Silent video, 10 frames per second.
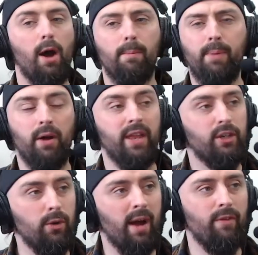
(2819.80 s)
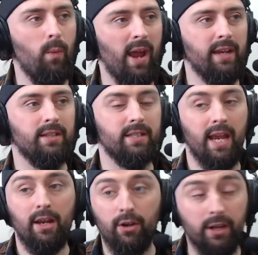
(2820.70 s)
But they do have a way to
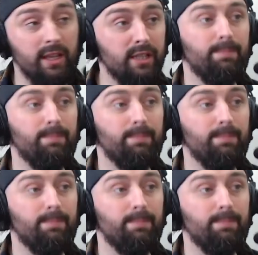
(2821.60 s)
say, look at this